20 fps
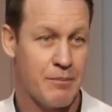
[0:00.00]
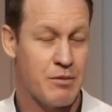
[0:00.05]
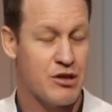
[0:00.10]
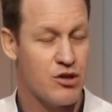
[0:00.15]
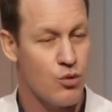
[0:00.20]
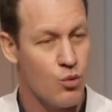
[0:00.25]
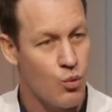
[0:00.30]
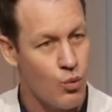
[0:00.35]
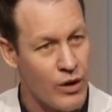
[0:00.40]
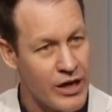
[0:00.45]
But
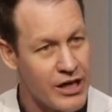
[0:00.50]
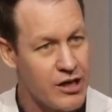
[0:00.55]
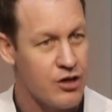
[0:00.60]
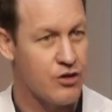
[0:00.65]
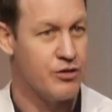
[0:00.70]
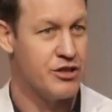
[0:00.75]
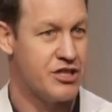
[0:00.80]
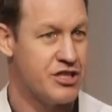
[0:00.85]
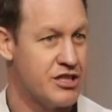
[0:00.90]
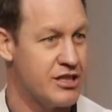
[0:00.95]
the weak
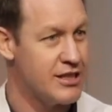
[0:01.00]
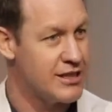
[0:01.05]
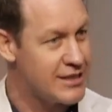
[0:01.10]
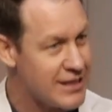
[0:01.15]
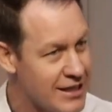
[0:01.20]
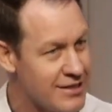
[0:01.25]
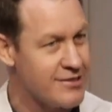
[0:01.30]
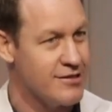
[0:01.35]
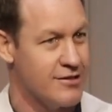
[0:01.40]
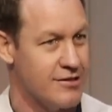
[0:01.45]
Christian
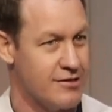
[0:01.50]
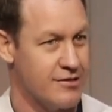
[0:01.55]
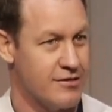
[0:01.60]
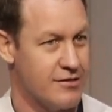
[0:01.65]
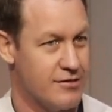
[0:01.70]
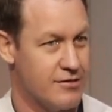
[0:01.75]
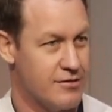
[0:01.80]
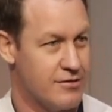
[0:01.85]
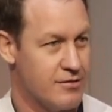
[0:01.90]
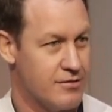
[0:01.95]
doesn't.
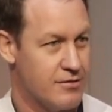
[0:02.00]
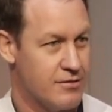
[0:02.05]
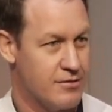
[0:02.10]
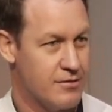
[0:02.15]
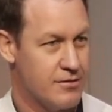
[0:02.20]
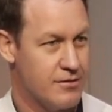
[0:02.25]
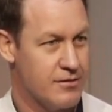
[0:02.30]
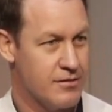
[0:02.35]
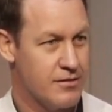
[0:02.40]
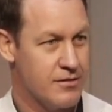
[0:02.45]

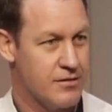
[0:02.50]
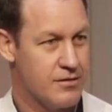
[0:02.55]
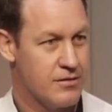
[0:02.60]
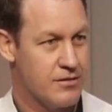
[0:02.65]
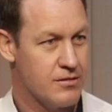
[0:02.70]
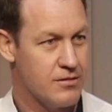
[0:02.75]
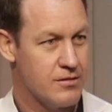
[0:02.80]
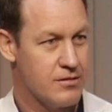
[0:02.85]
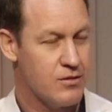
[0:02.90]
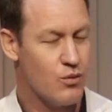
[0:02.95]

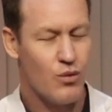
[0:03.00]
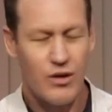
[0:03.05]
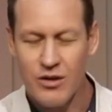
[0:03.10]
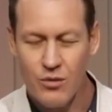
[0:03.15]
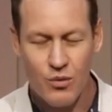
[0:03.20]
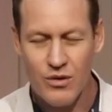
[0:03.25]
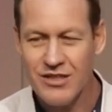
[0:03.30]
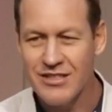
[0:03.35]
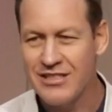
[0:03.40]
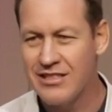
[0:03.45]

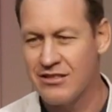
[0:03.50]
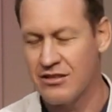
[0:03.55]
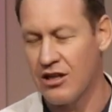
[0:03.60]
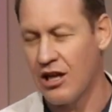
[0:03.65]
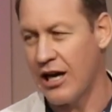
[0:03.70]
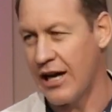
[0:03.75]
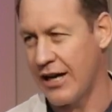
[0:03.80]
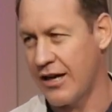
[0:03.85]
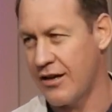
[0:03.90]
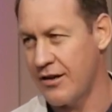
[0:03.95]
What is this
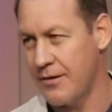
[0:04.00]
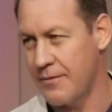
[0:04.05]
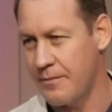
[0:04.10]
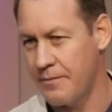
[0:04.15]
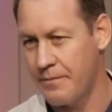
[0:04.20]
like?